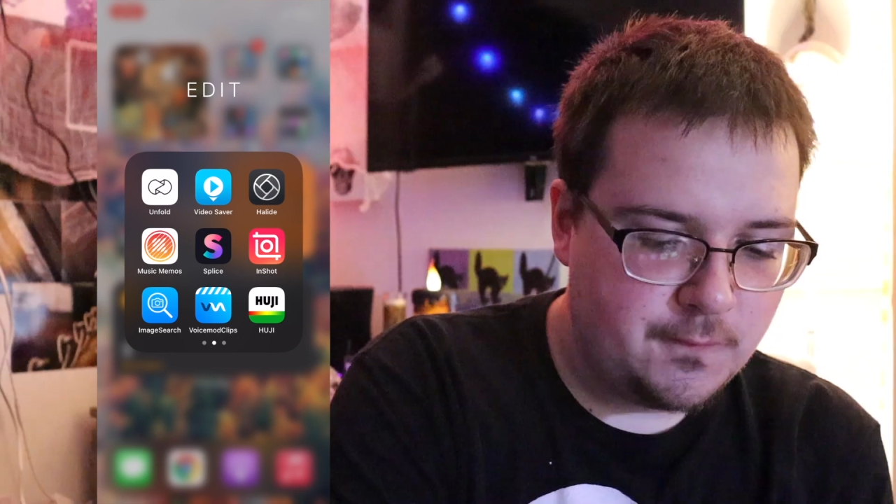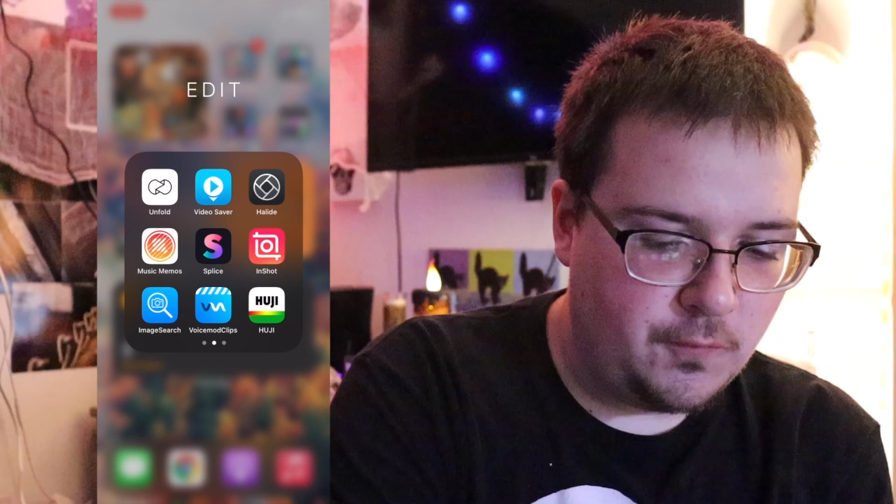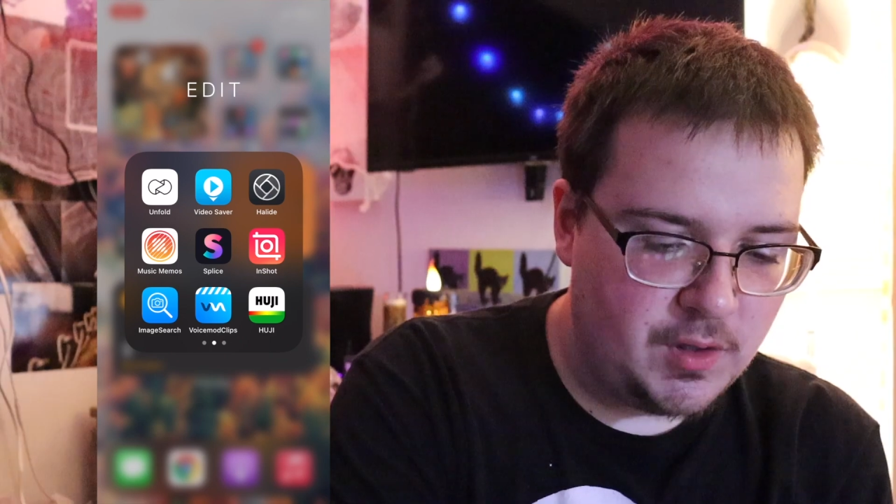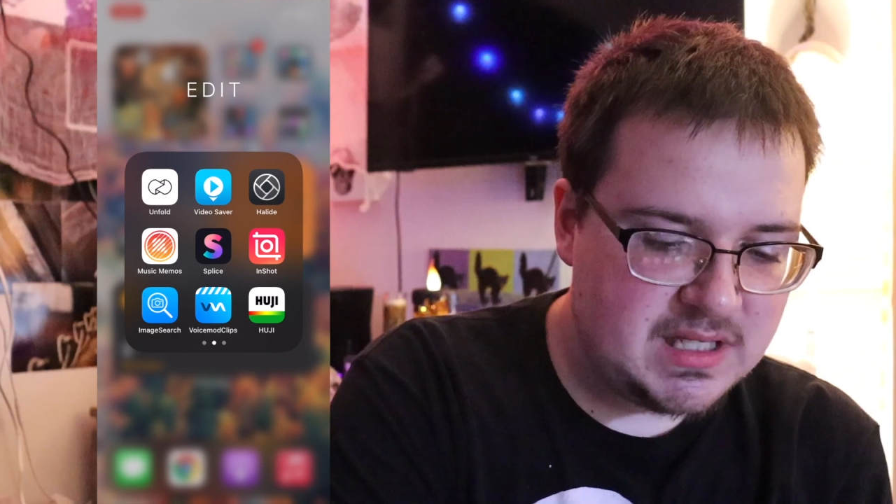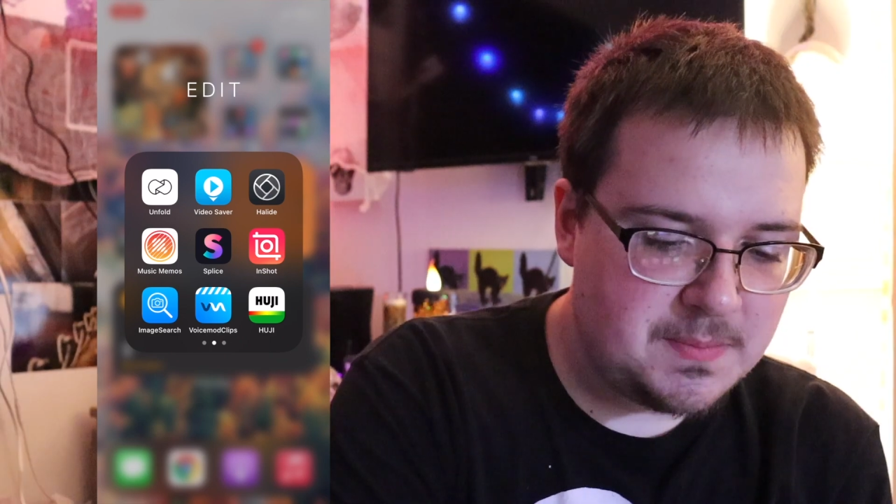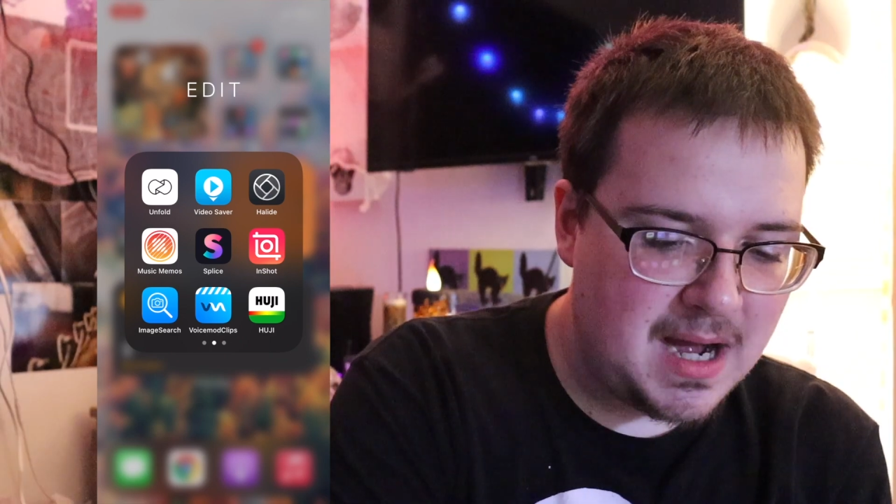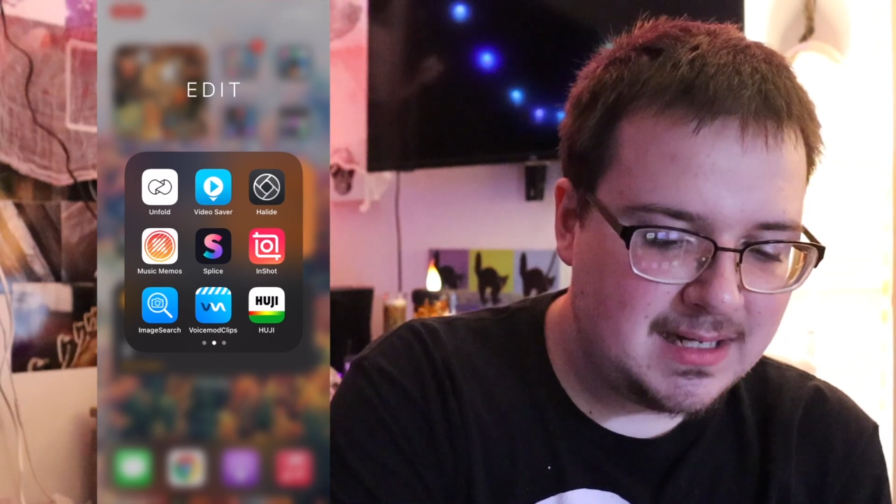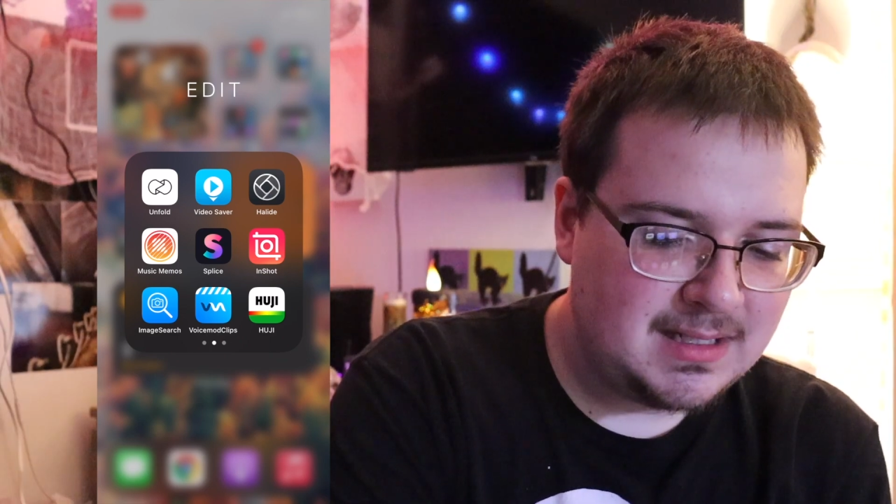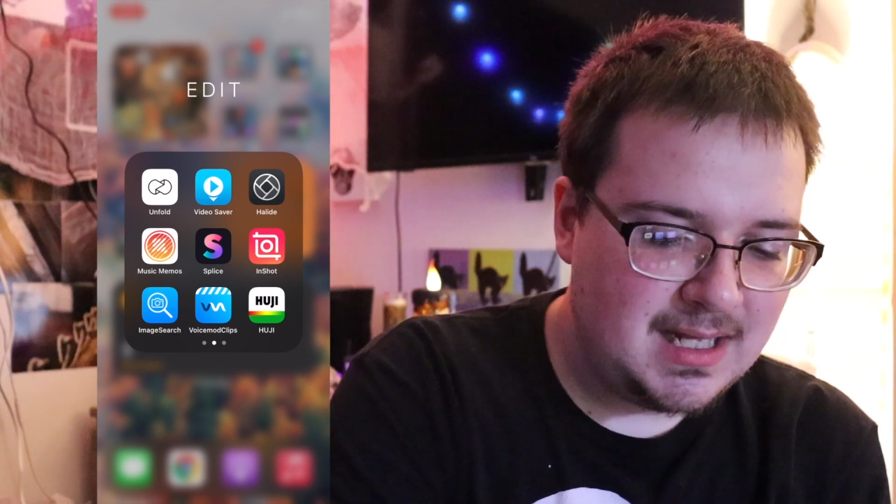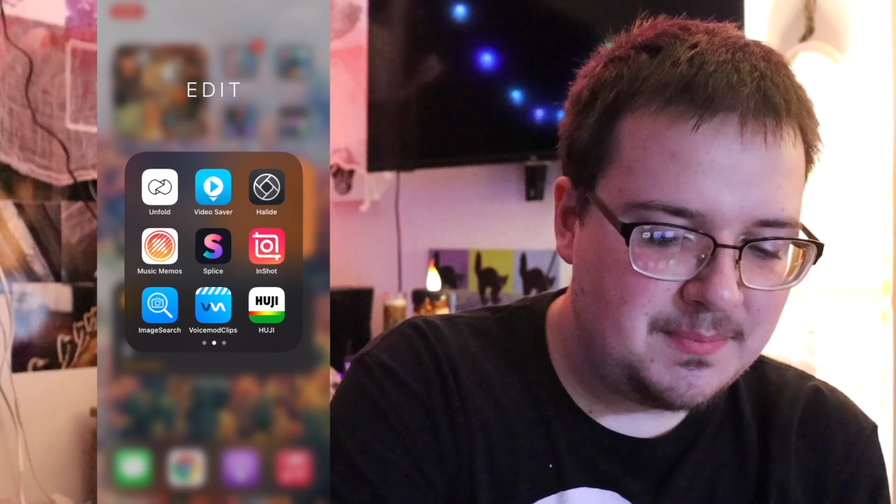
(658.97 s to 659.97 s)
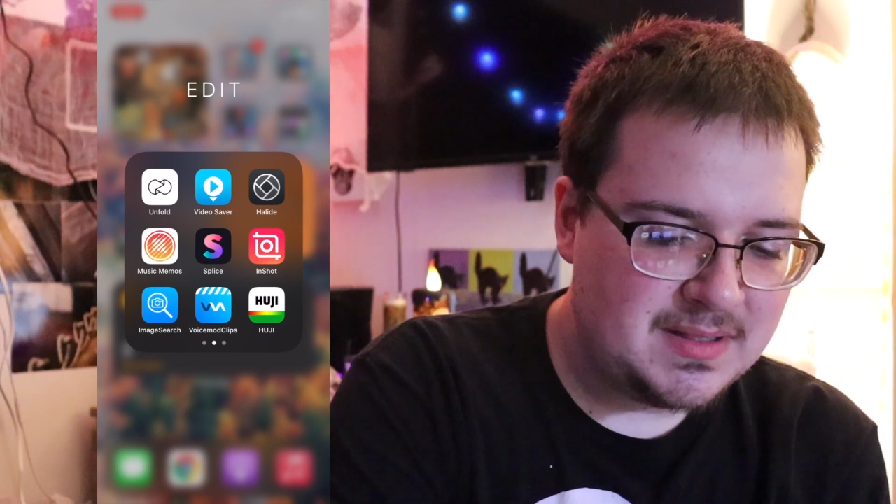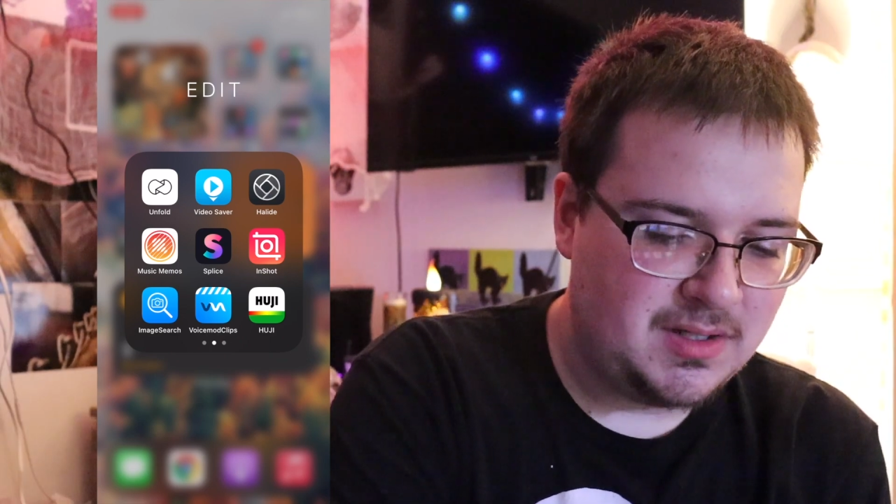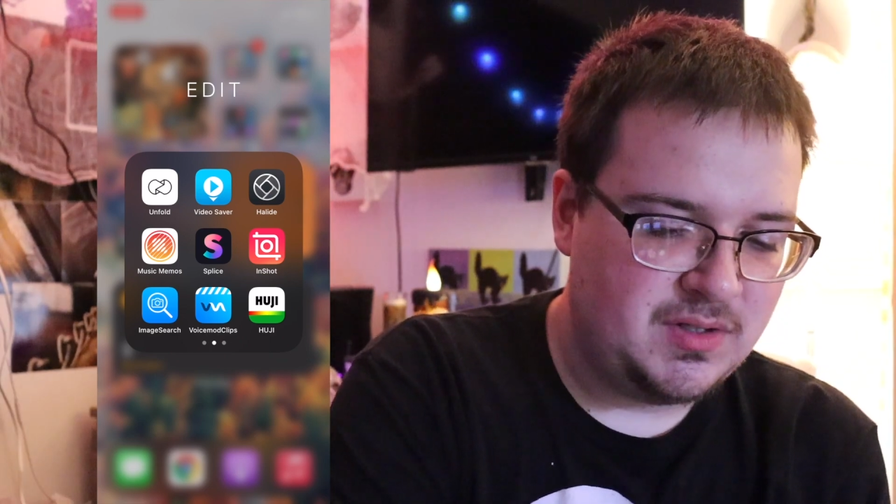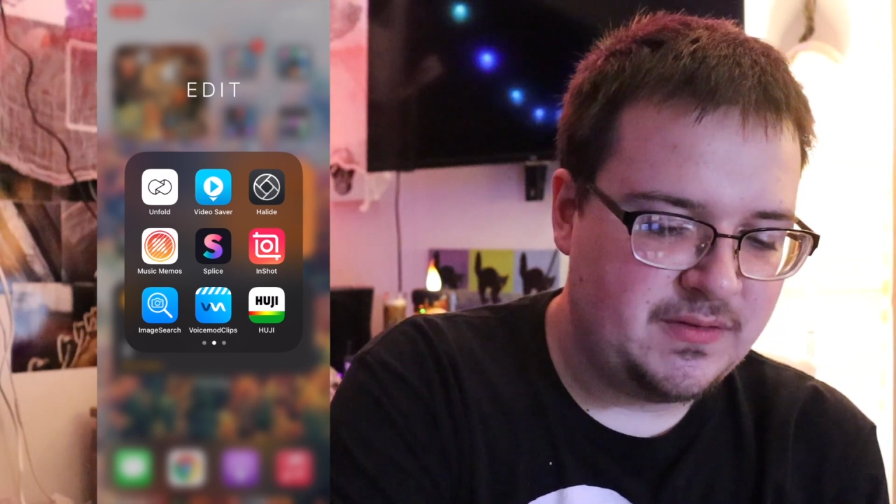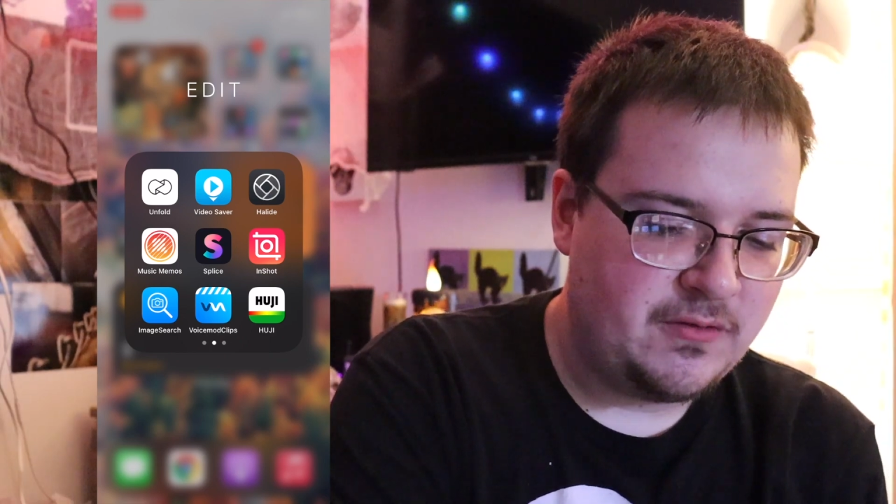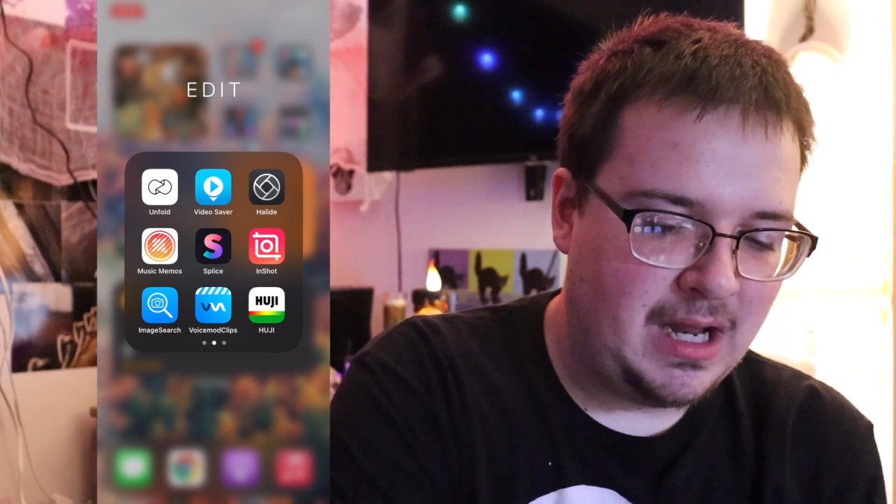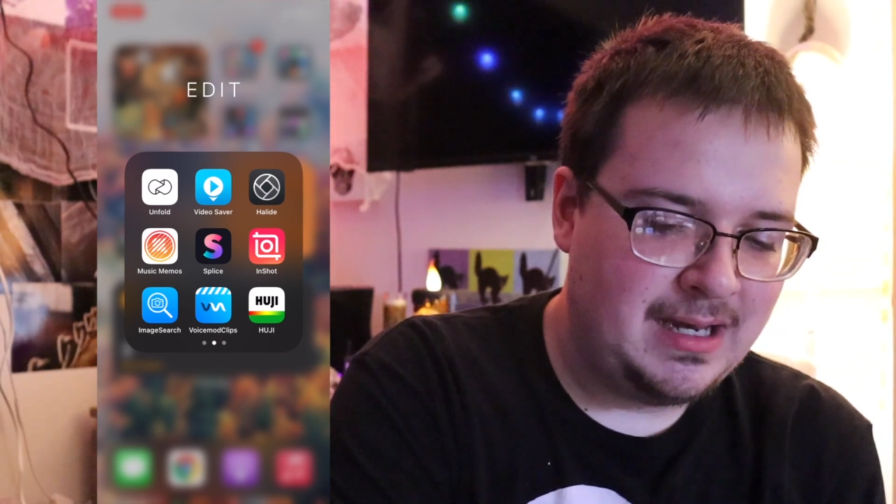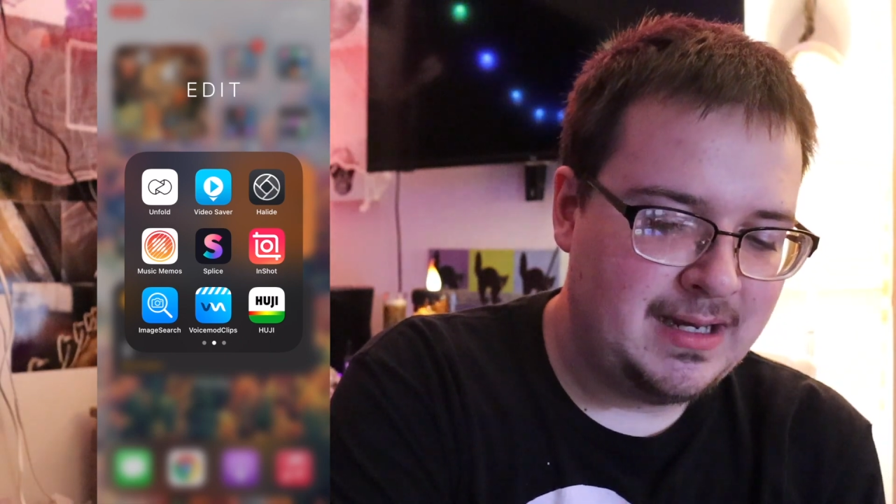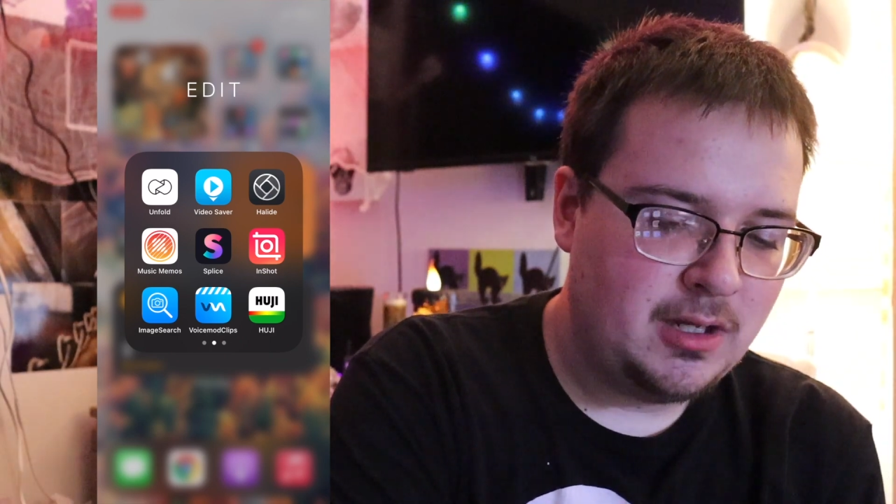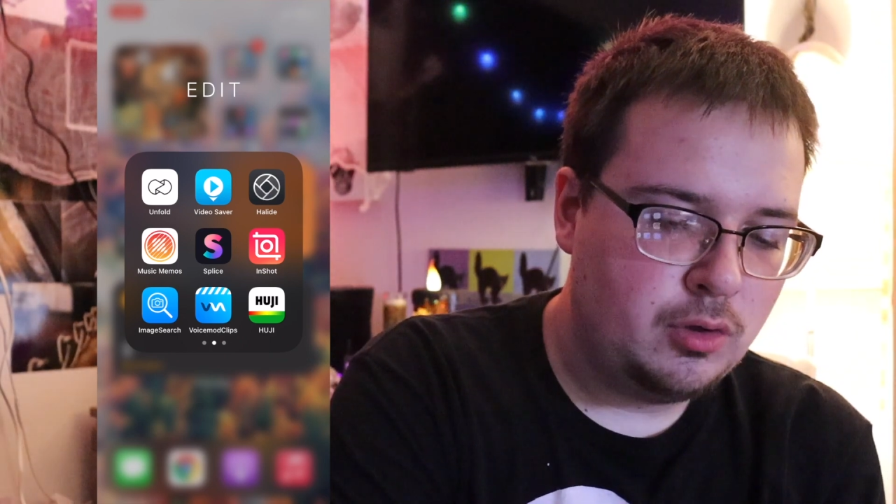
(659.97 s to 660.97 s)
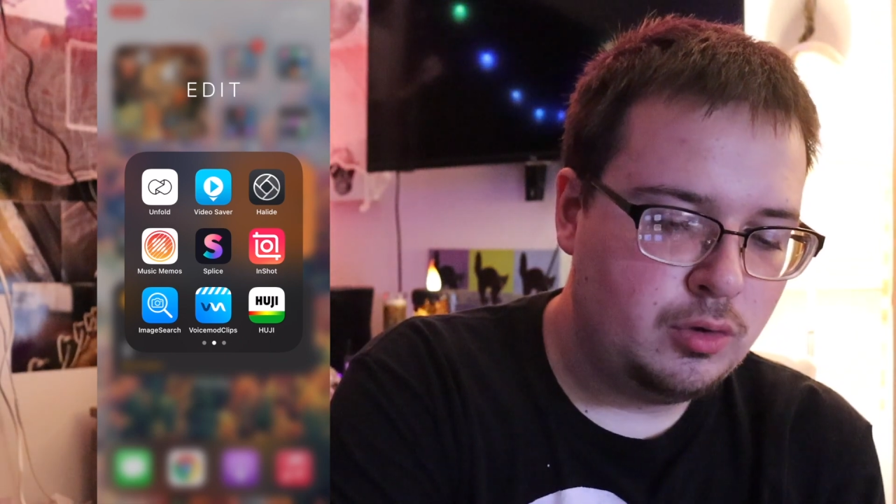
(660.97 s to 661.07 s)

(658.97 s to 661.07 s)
Voice Mod Clips, I use it for editing.